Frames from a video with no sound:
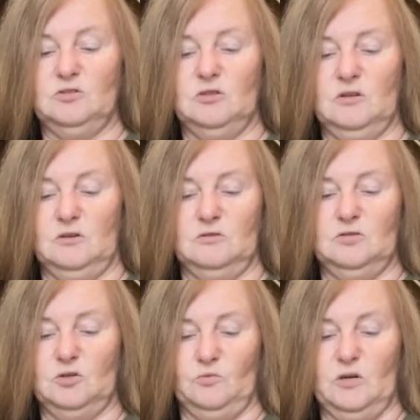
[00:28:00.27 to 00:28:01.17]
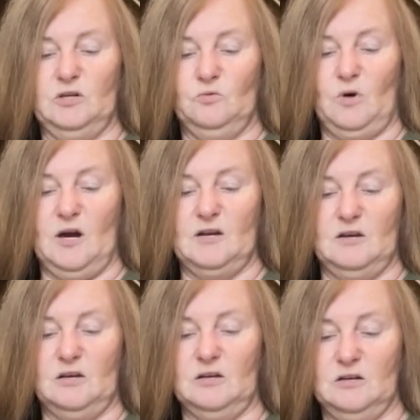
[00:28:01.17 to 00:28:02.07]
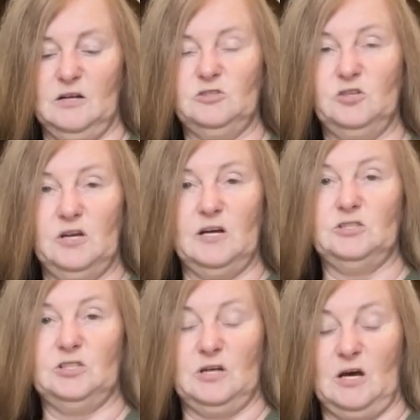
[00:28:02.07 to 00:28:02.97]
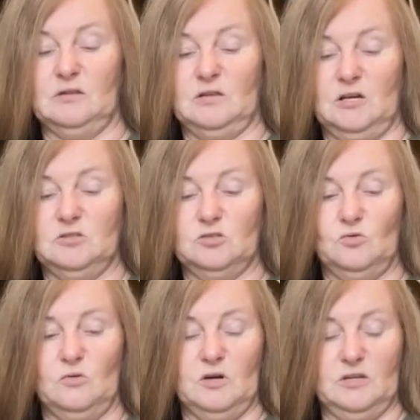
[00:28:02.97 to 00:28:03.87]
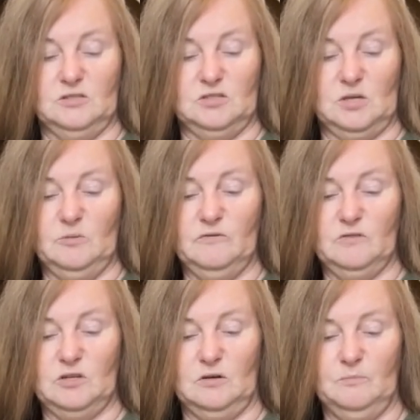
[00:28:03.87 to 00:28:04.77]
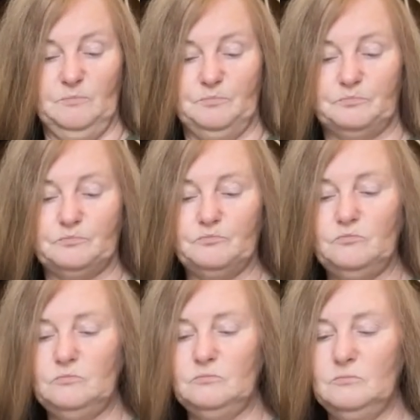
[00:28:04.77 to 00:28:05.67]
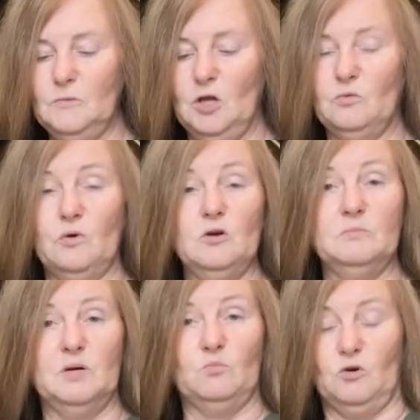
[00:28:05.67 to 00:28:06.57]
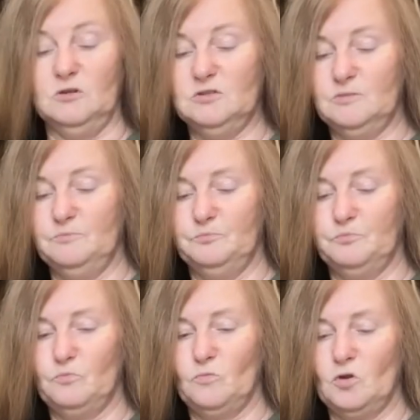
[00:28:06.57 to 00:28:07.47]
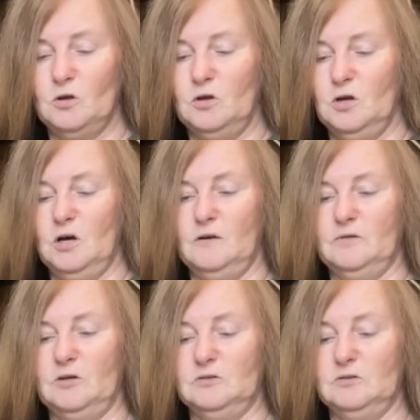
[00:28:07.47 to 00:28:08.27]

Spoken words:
to learn to read and write and get an education at that school, and some of them wrote memoirs of their